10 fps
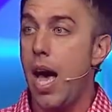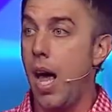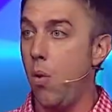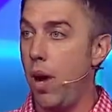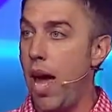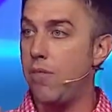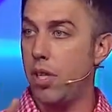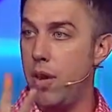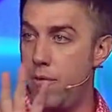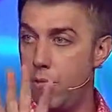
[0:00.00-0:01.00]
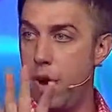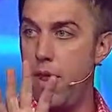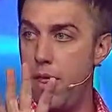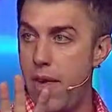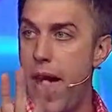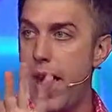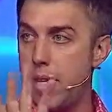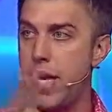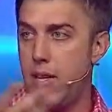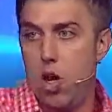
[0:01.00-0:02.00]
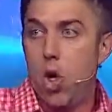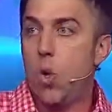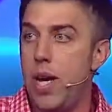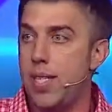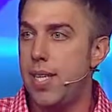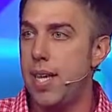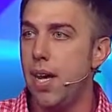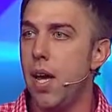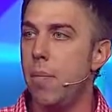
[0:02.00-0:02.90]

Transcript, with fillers: I don't want to have to confront that. It, who is he?